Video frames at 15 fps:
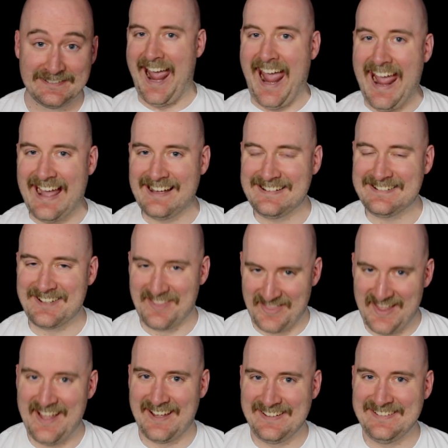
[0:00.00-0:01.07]
And
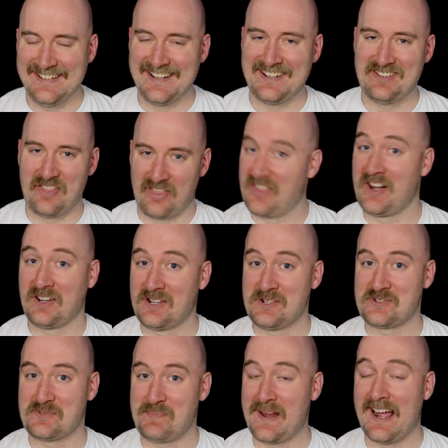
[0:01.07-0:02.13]
then, in
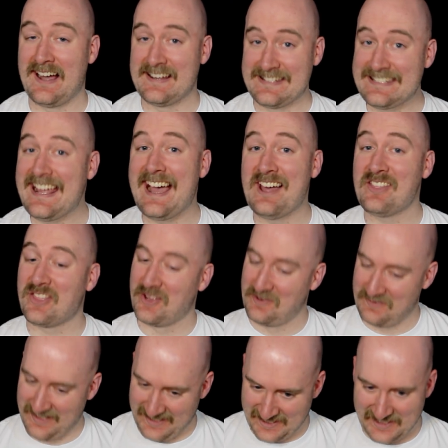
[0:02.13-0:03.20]
Theros Beyond Death,
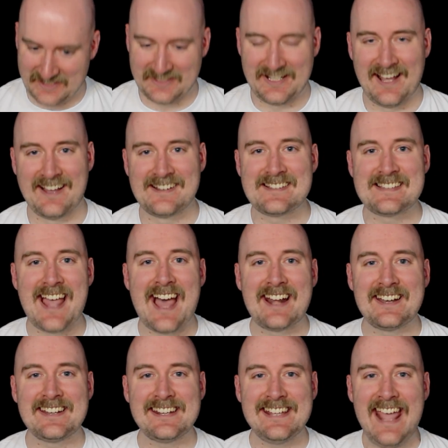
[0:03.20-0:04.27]
Heliod is at
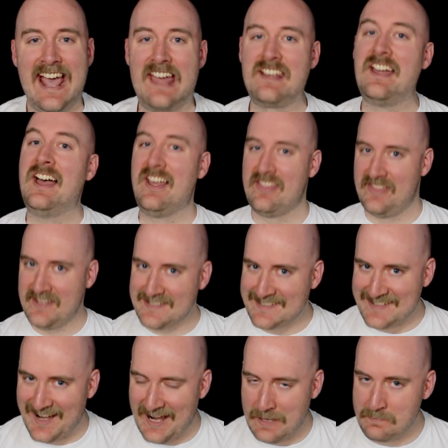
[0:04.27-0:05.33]
it again, this
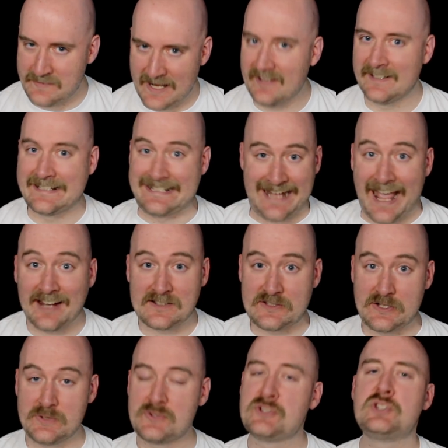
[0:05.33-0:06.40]
time telling
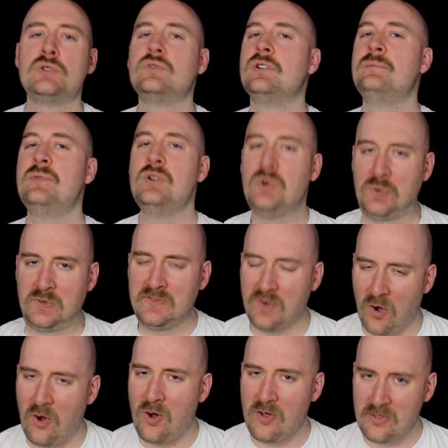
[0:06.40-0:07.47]
Daxos to remove
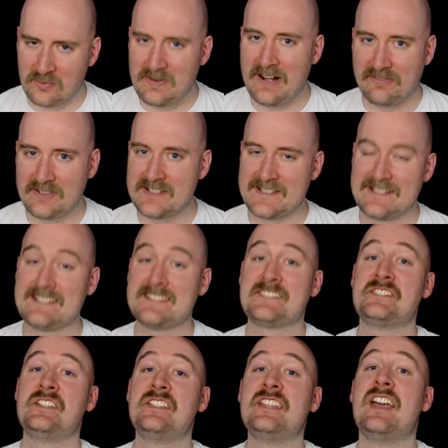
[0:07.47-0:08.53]
all the references
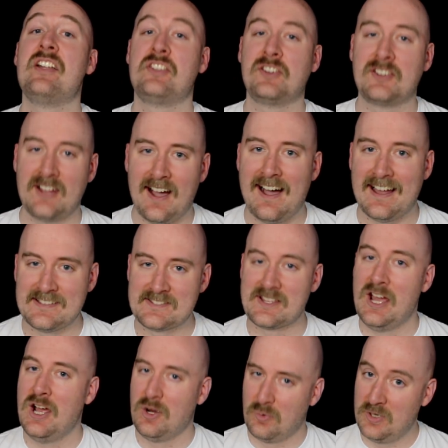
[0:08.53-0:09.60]
to the other gods,
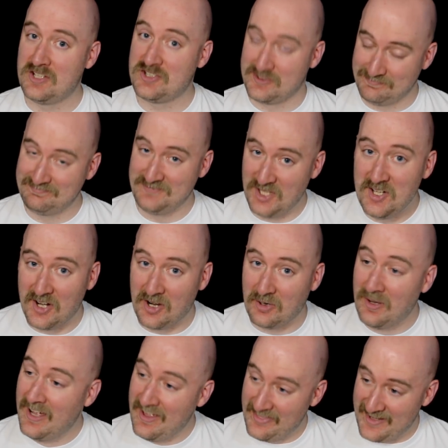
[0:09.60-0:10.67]
which, you know,
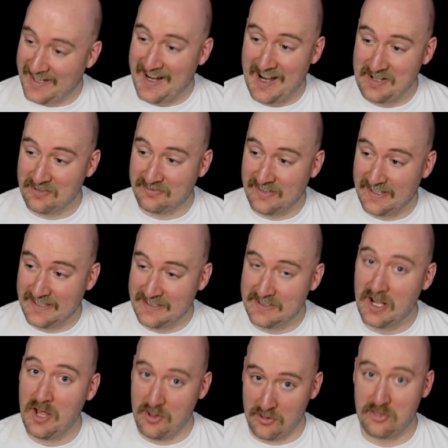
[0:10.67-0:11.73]
they kind of find
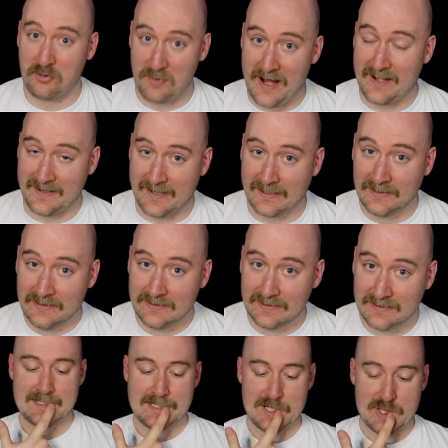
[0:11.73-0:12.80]
threatening.
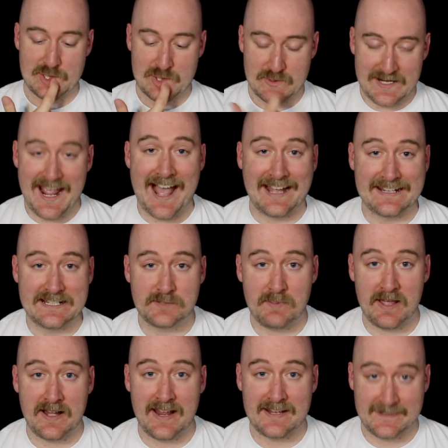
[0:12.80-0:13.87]
So yeah, he's
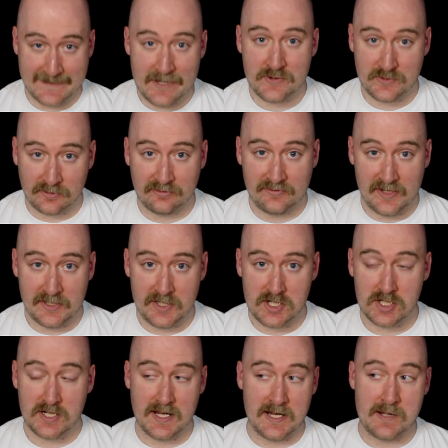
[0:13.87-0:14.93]
been a central
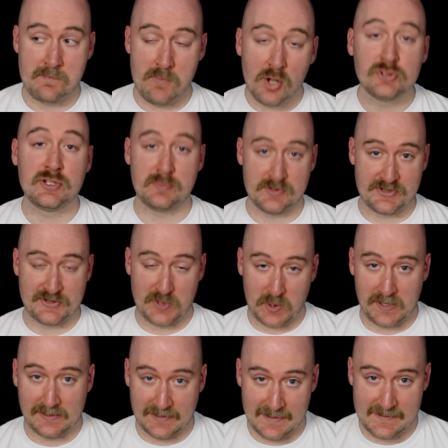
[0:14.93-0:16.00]
figure in multiple
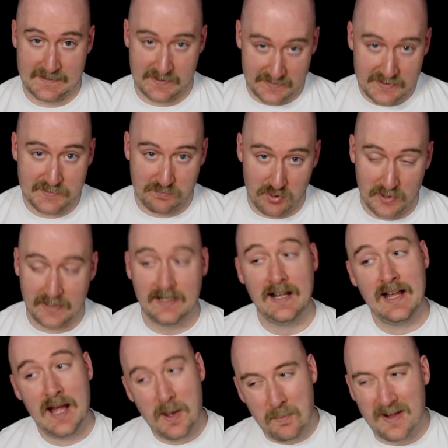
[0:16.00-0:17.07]
storylines at this point,
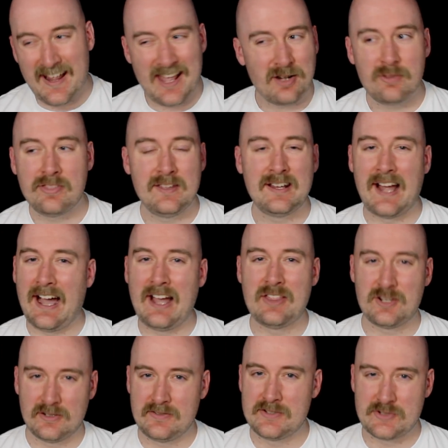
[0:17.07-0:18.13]
but I don't think
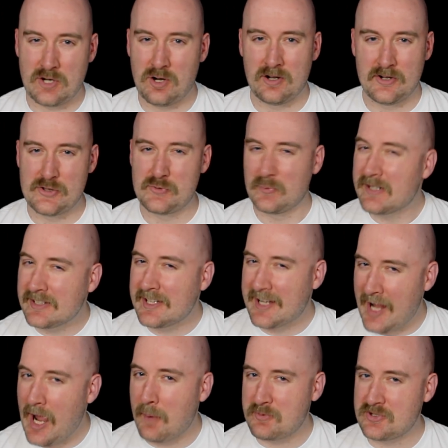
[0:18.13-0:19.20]
either of his cards really
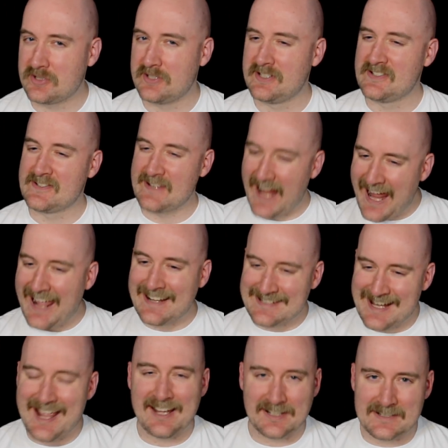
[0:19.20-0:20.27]
capture his
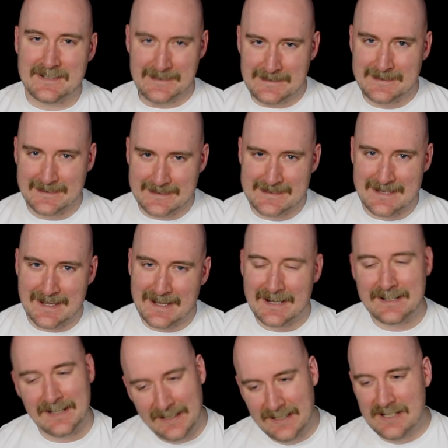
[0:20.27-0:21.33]
antagonistic
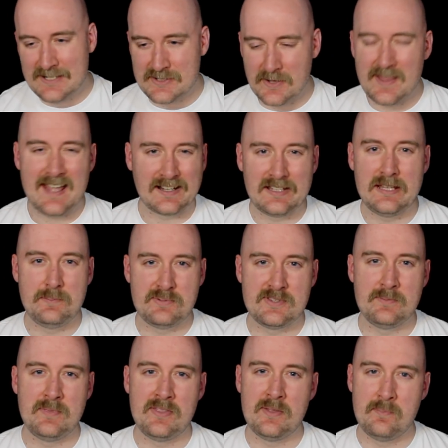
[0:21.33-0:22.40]
side, so that keeps
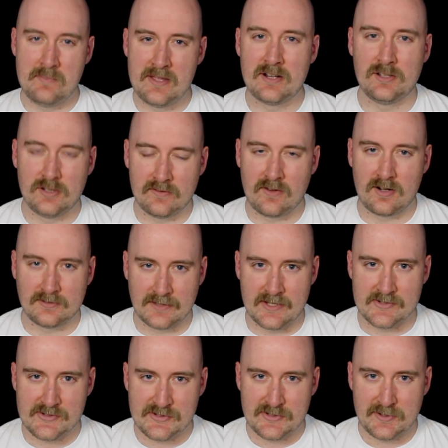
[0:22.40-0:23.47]
him in the middle of our
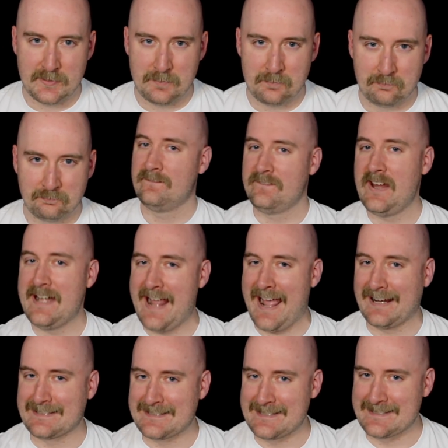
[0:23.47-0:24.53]
list.
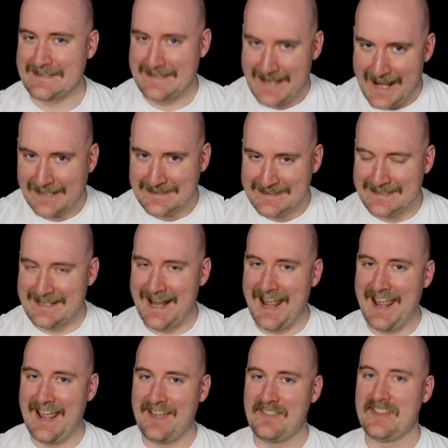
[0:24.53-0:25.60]
Phoenix is next,
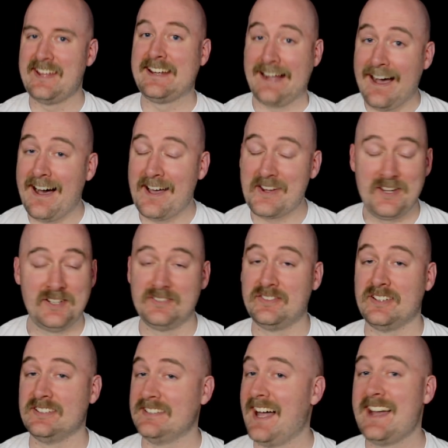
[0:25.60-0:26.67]
and the god
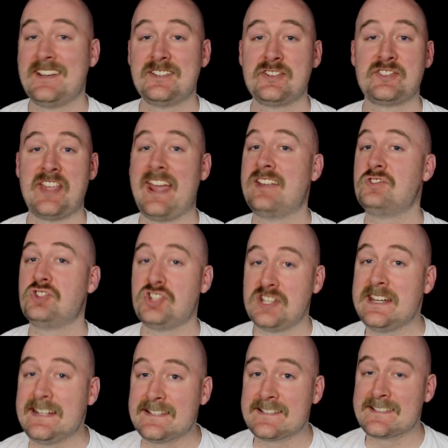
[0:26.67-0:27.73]
of liars and
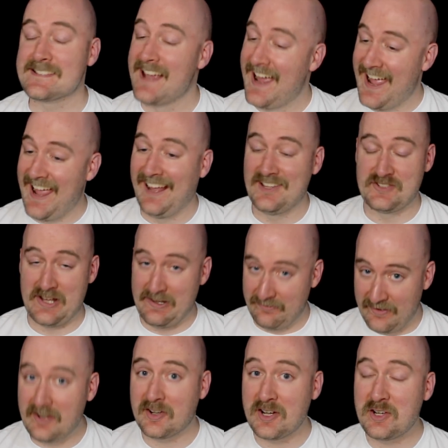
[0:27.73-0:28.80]
cheats has a
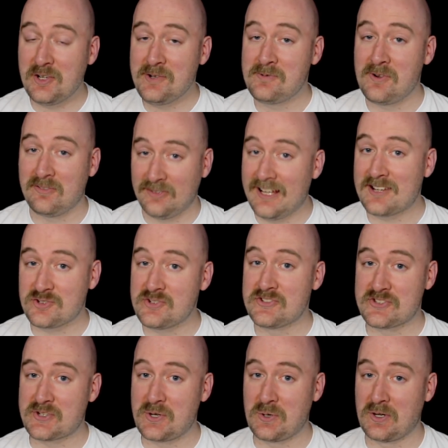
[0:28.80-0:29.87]
very good reflection
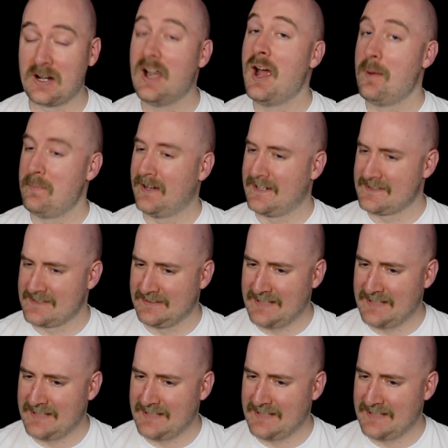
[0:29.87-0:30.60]
score because a